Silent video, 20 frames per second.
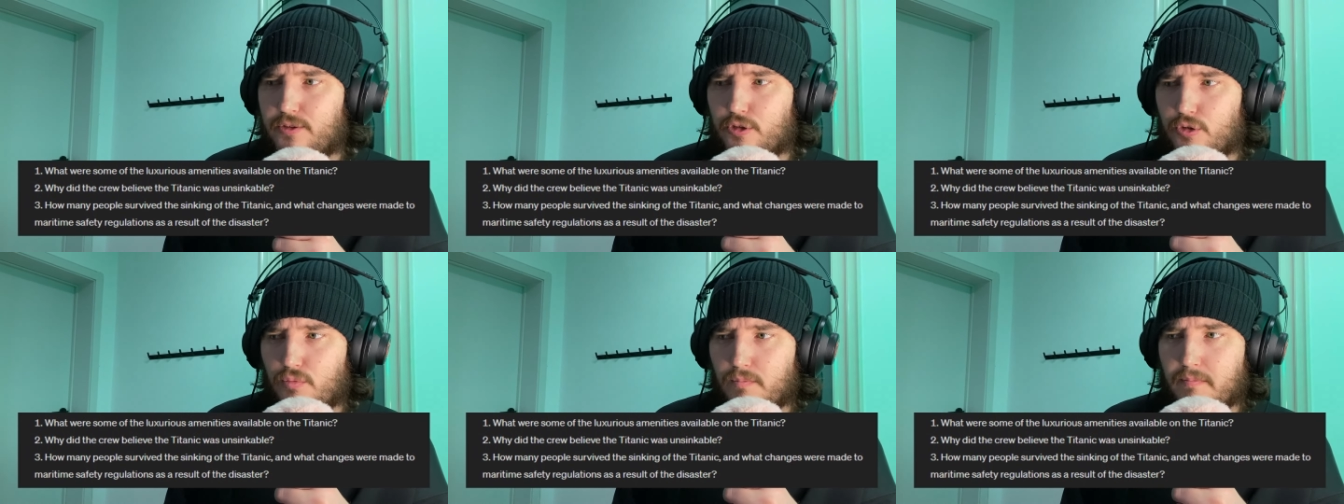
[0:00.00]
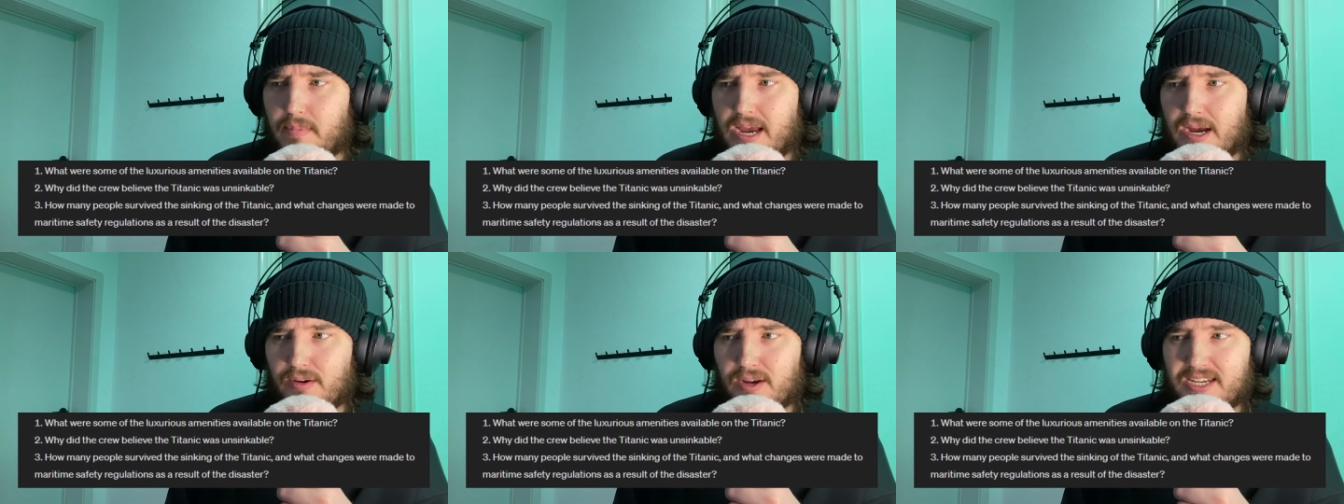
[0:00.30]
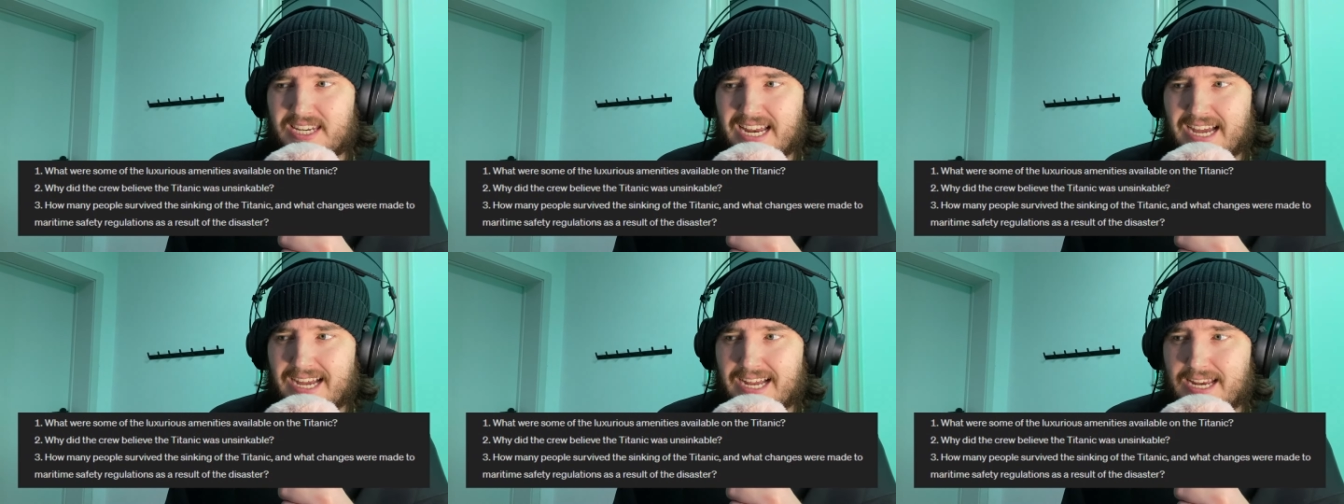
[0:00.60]
to
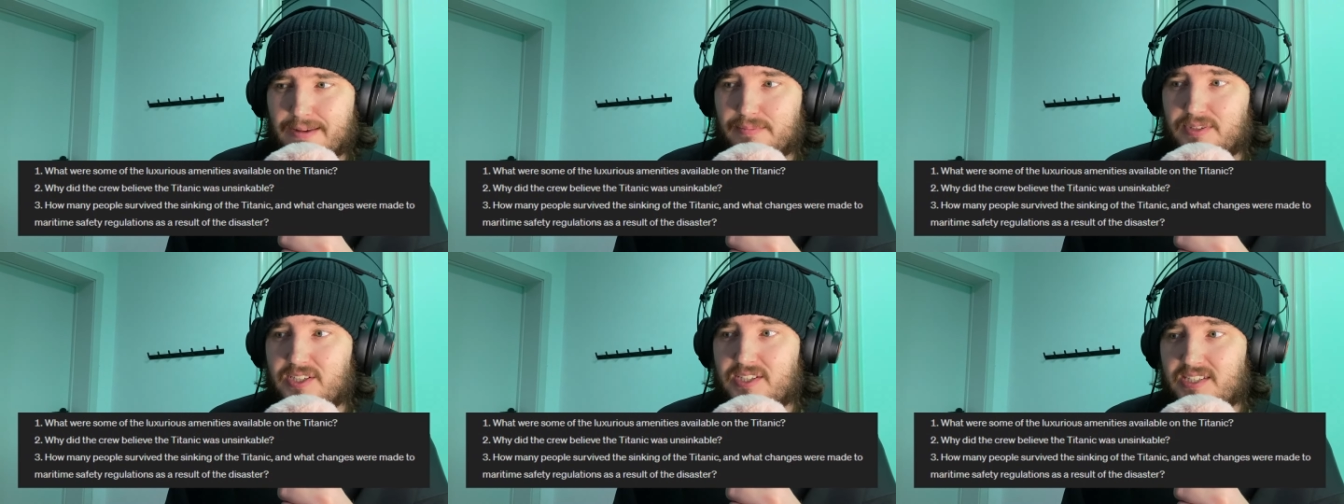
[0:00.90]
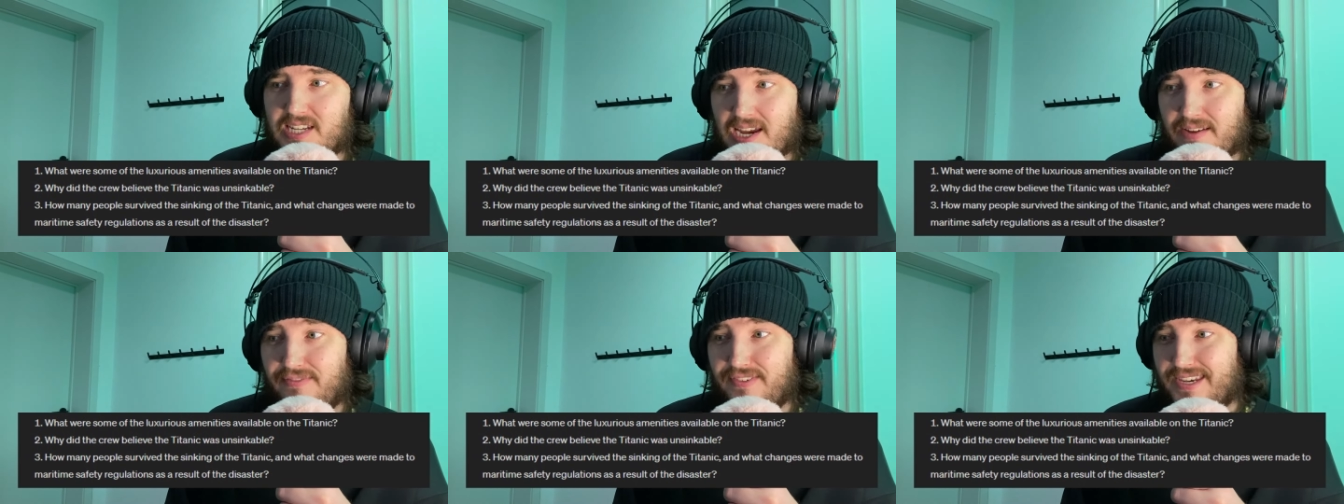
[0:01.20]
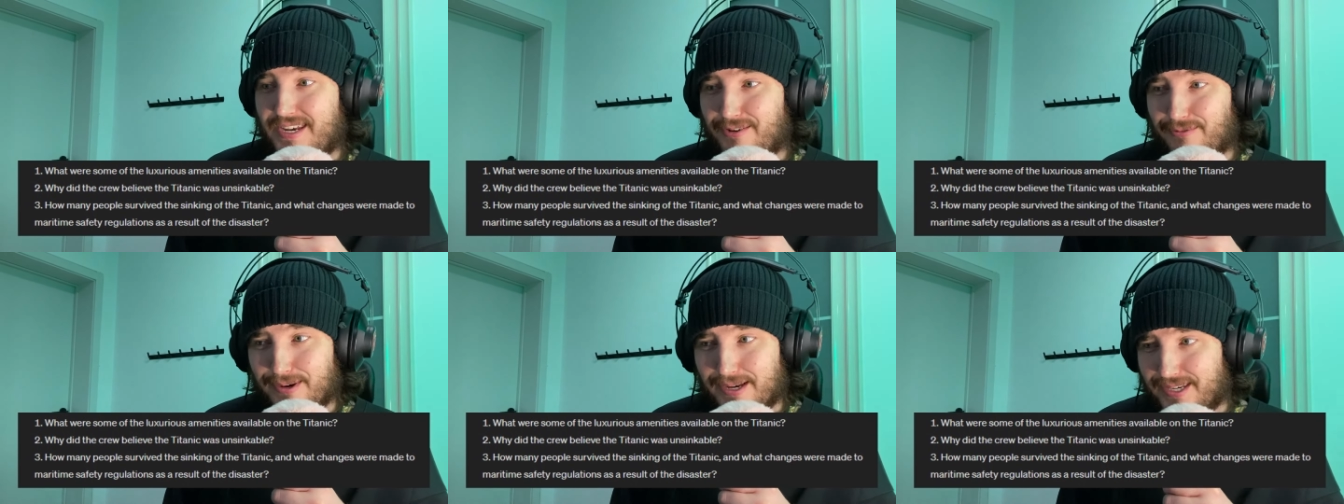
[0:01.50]
maritime
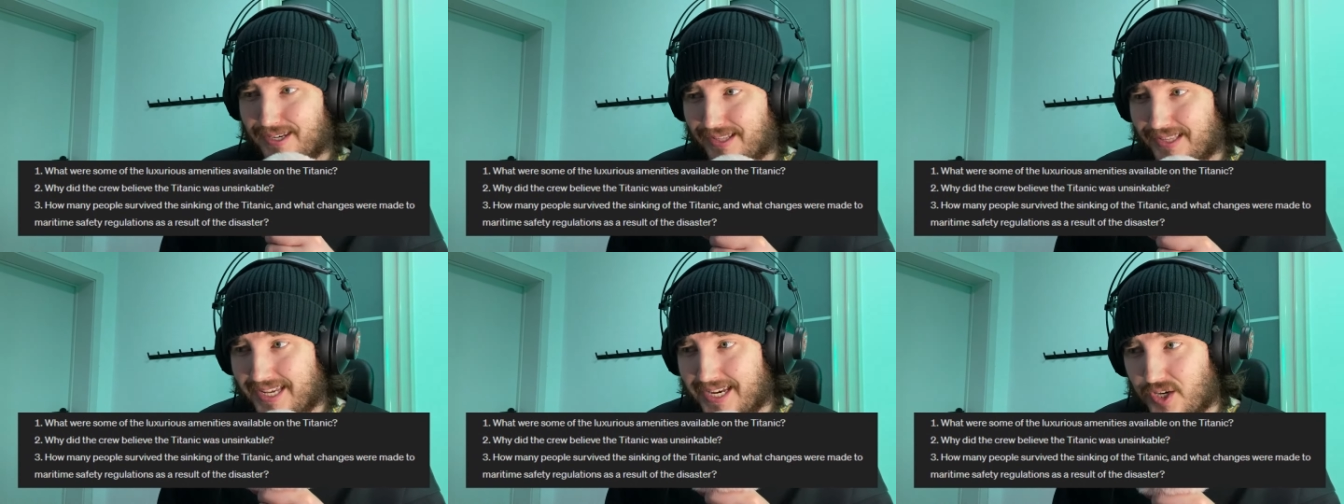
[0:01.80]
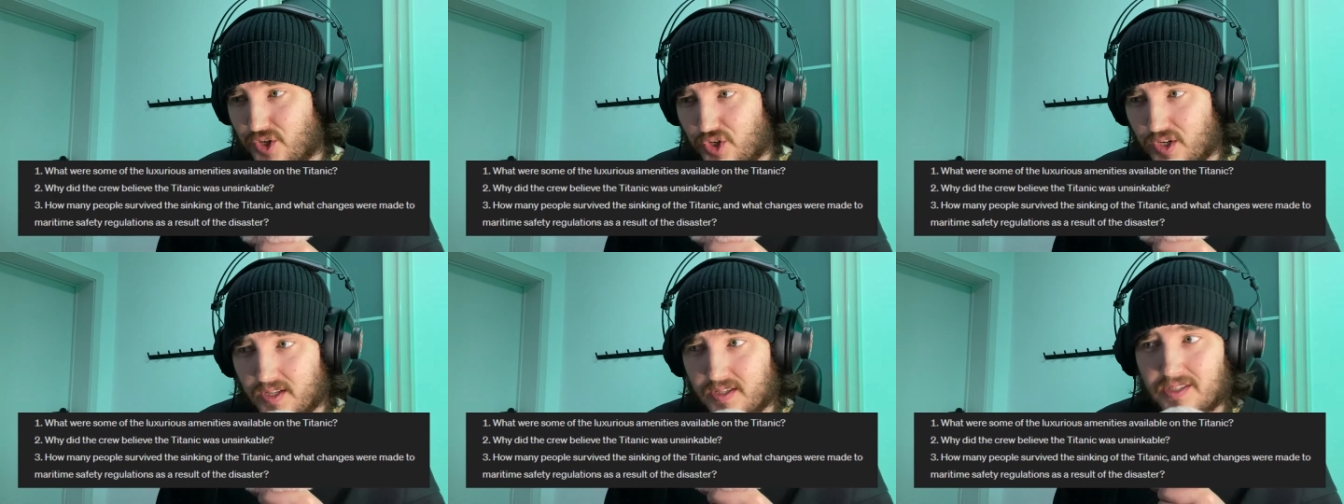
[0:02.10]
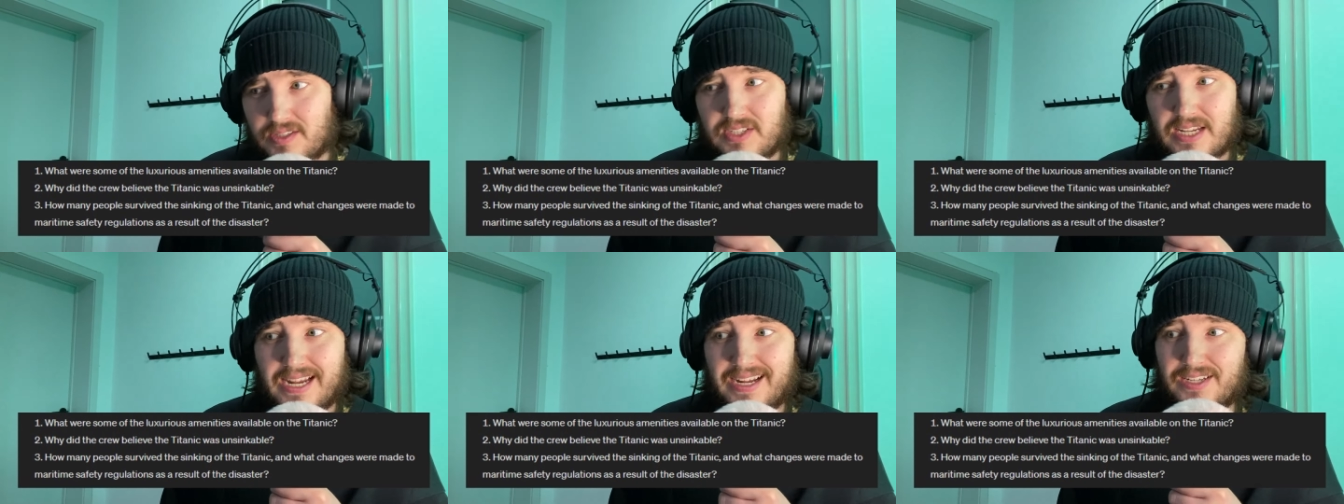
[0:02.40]
safety
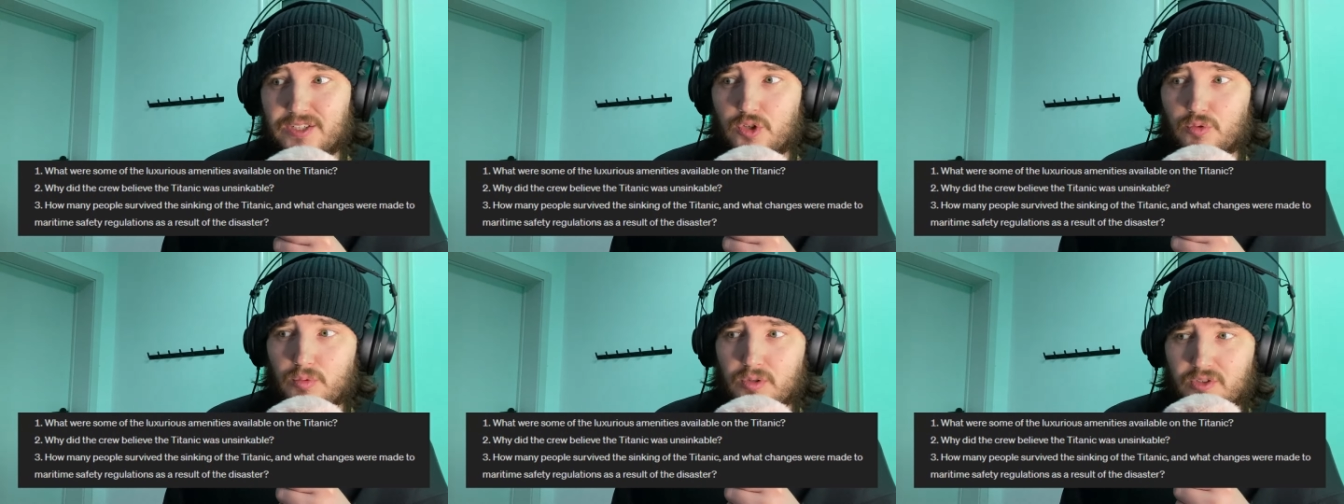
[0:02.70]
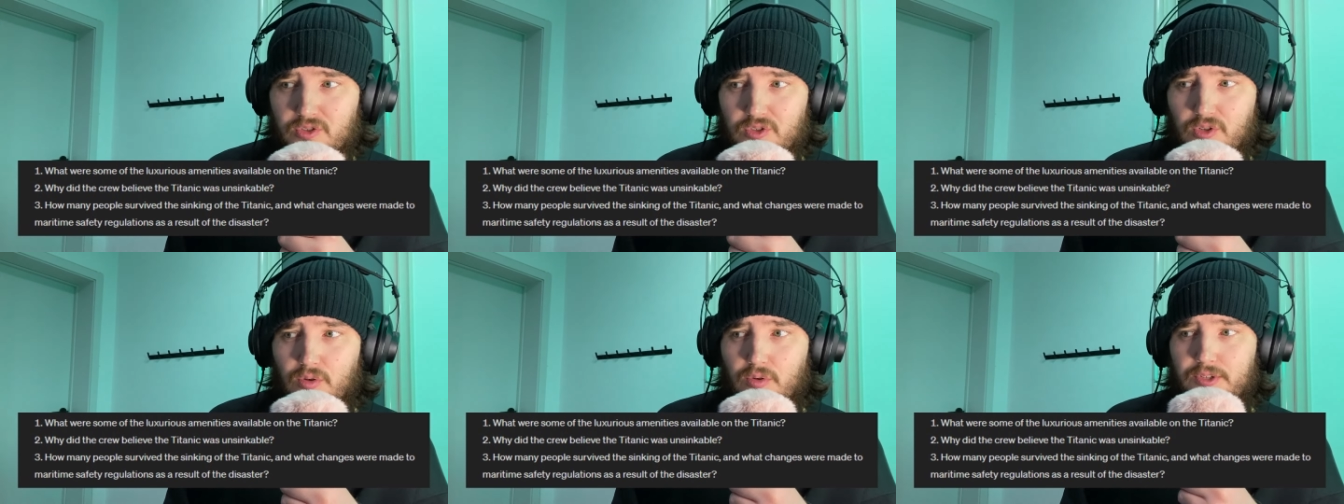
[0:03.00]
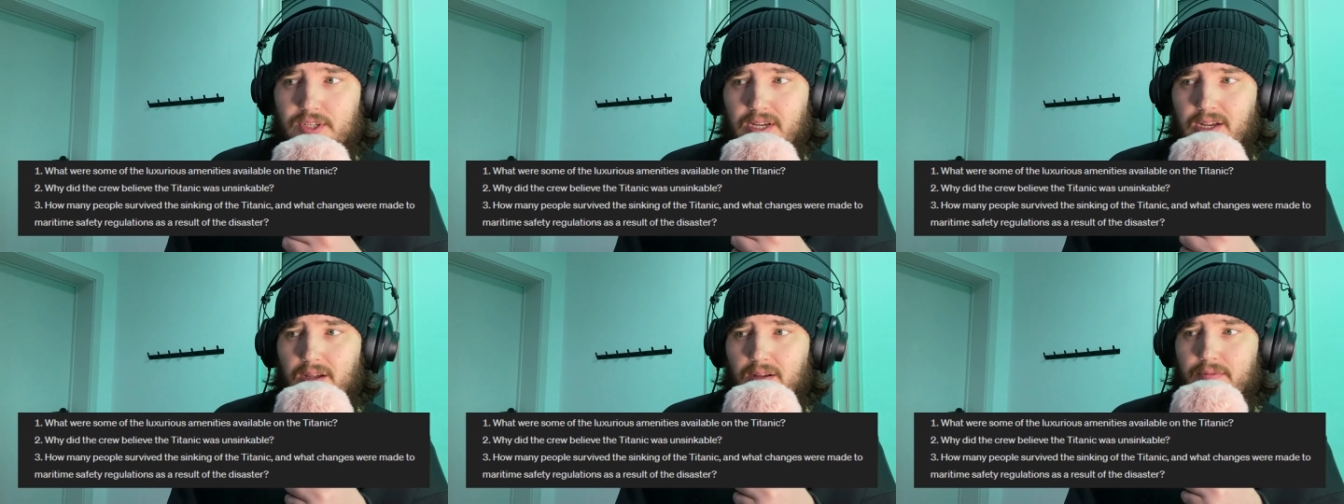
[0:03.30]
regulations as a
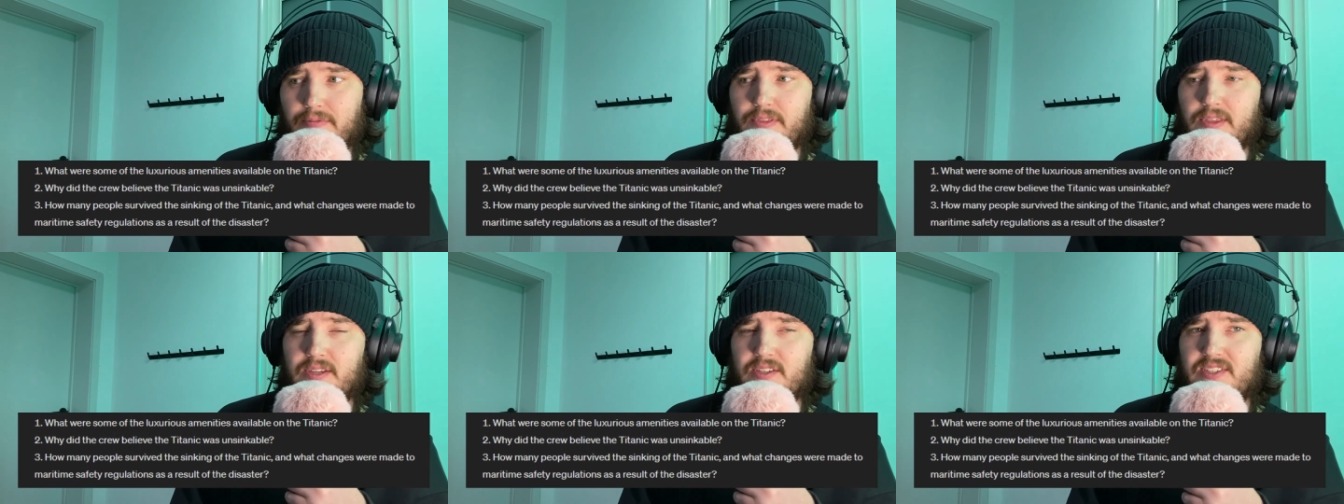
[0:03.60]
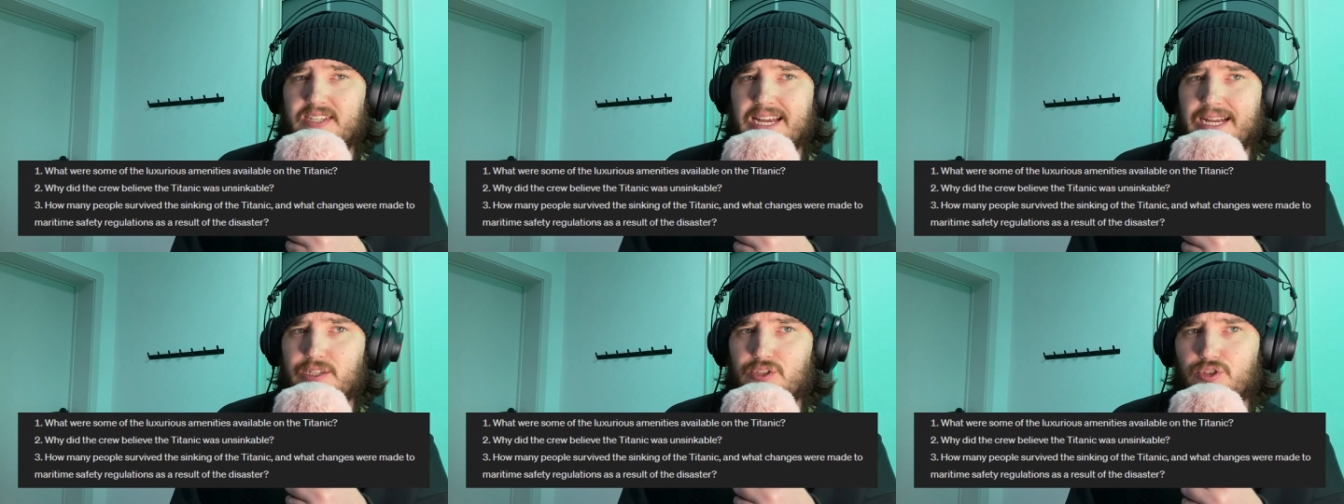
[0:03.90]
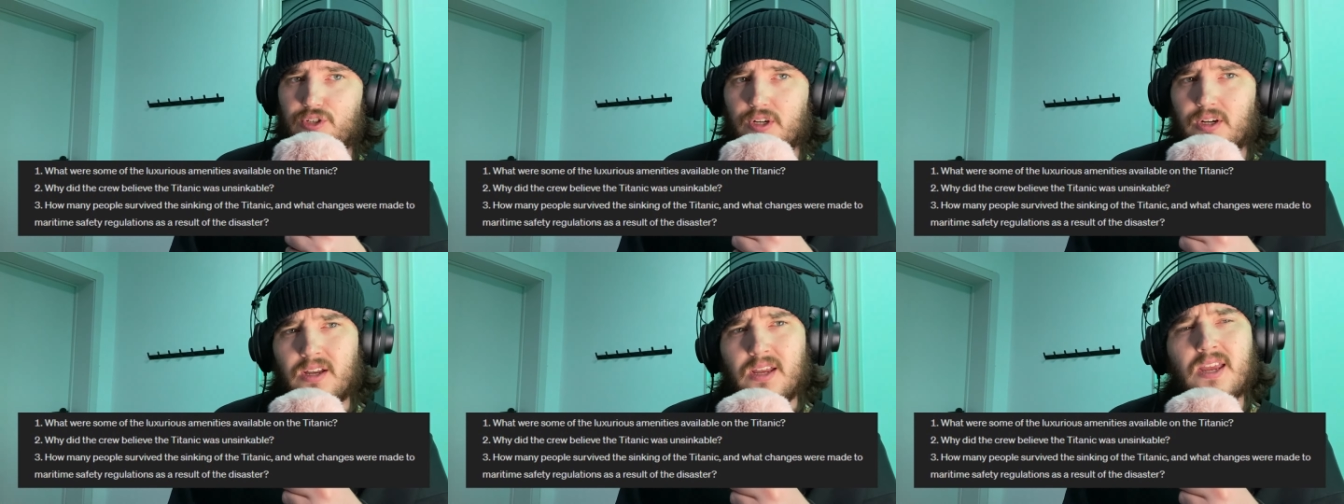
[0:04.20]
result of the
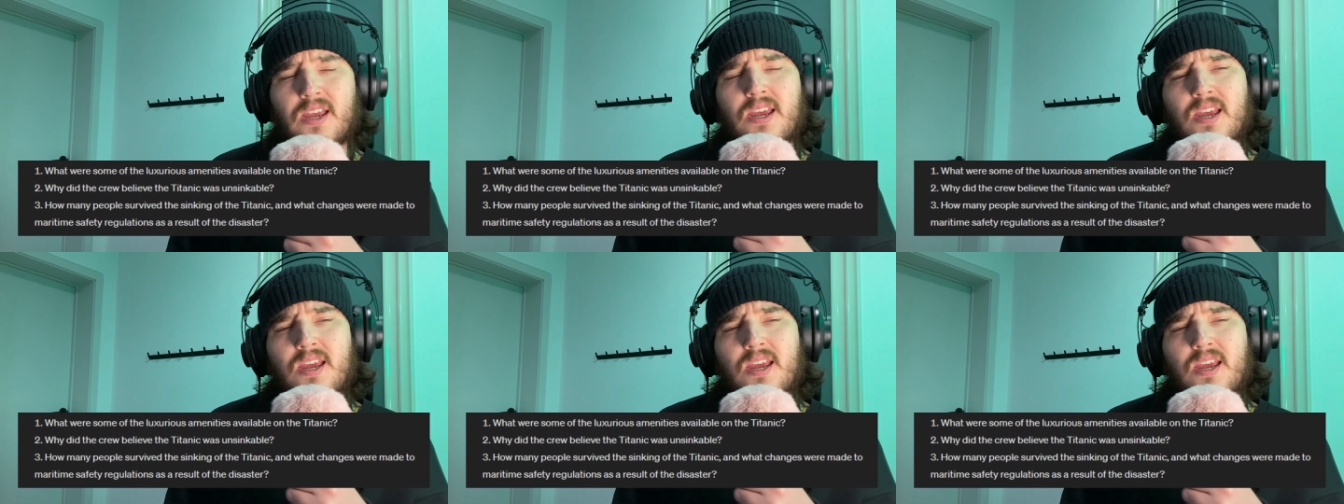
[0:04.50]
disaster?